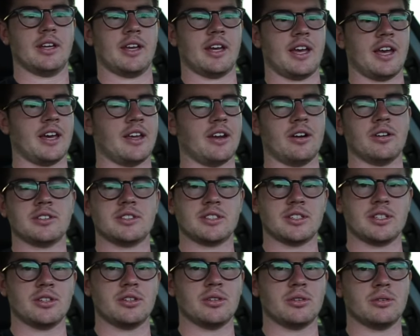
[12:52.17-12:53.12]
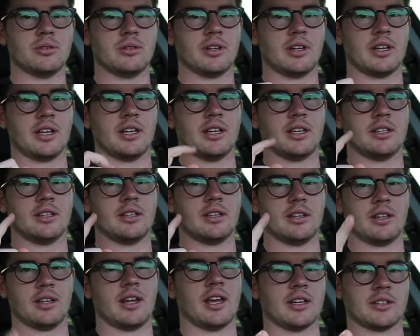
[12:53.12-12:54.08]
and I'll see you
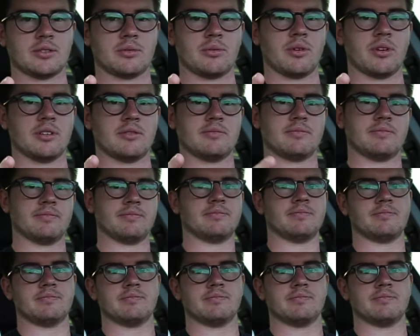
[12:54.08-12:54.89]
in the next one.